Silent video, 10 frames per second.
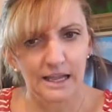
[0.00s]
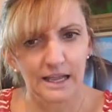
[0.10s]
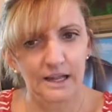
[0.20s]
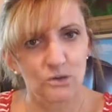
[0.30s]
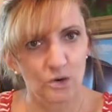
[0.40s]

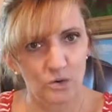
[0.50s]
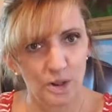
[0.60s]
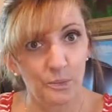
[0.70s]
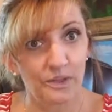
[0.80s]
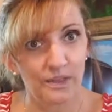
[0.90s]
had grown
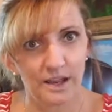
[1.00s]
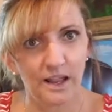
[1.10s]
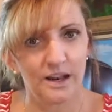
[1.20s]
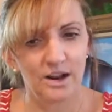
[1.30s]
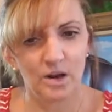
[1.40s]
up with it
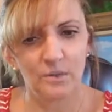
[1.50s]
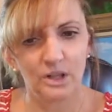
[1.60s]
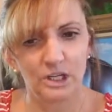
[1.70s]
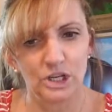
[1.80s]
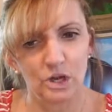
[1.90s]
and not
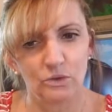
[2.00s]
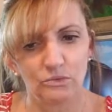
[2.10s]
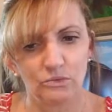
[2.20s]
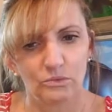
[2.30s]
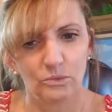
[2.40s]
really
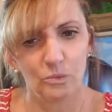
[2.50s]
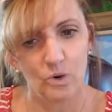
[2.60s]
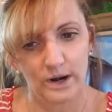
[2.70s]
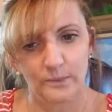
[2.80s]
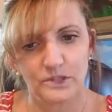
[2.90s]
known
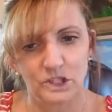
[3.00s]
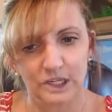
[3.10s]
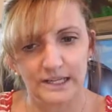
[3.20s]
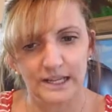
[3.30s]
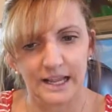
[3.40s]
what I was
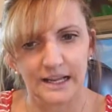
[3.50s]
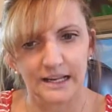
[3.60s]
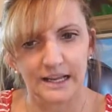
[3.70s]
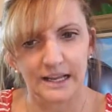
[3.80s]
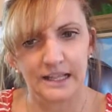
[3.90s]
looking at,
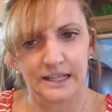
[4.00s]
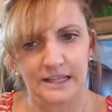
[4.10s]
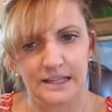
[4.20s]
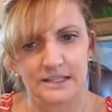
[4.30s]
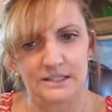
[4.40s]
and
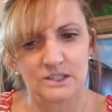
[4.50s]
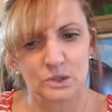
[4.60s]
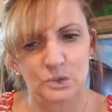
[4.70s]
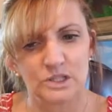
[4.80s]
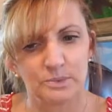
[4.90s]
that's
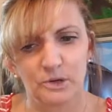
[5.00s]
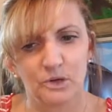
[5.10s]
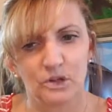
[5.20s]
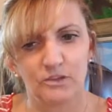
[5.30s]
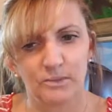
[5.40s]
so
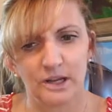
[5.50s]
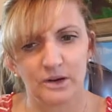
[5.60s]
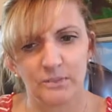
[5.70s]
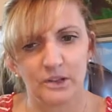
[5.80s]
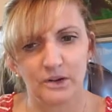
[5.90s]
typical of my
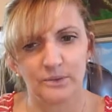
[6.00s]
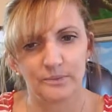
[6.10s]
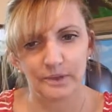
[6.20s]
grandmother.